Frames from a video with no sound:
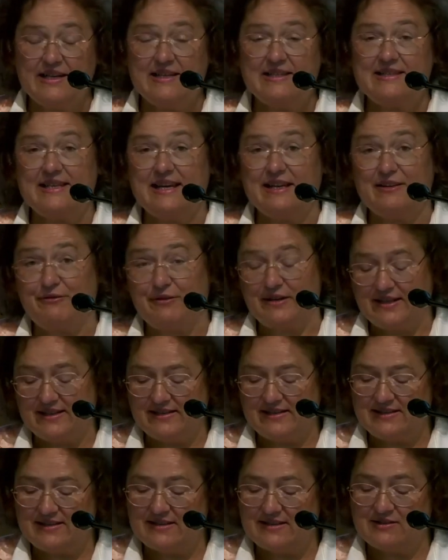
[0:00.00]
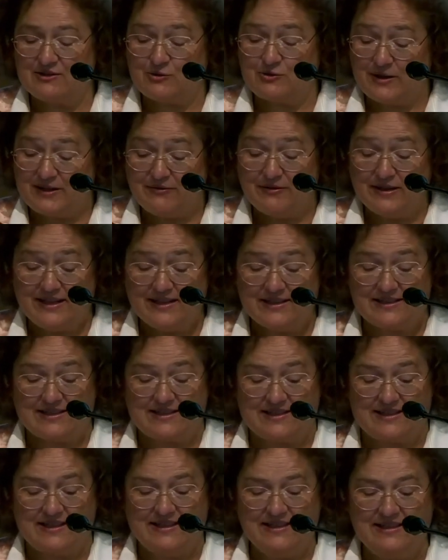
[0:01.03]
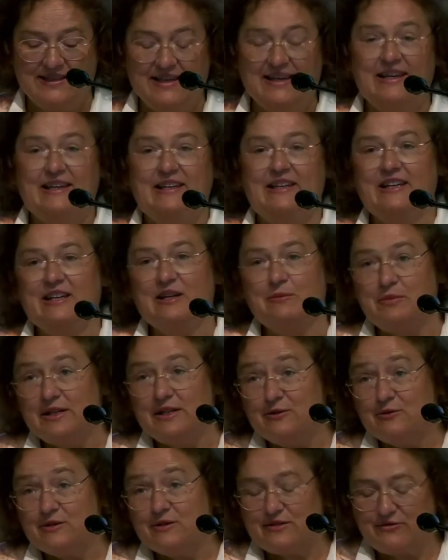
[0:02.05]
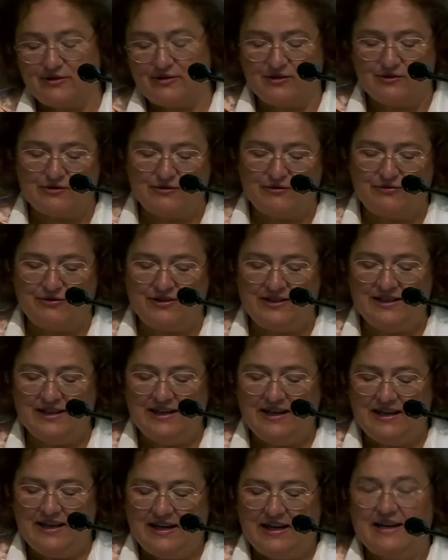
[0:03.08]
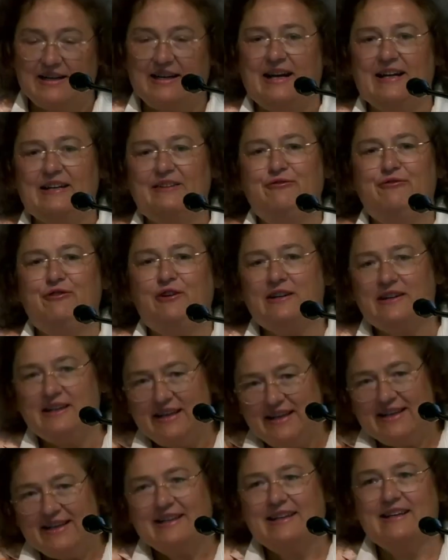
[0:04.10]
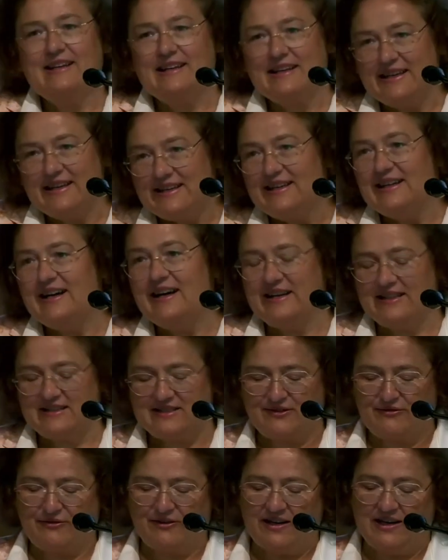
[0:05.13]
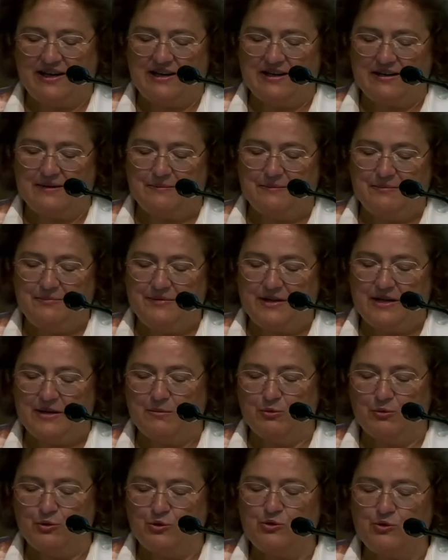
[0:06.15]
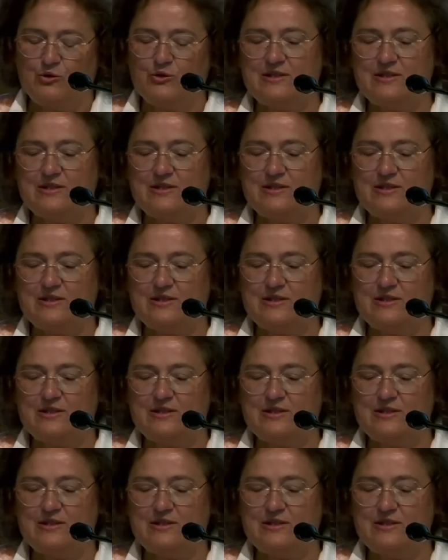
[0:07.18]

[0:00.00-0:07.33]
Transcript: Thus, her philosophy of education developed on the basis of occasional questions as a réflexion engagée.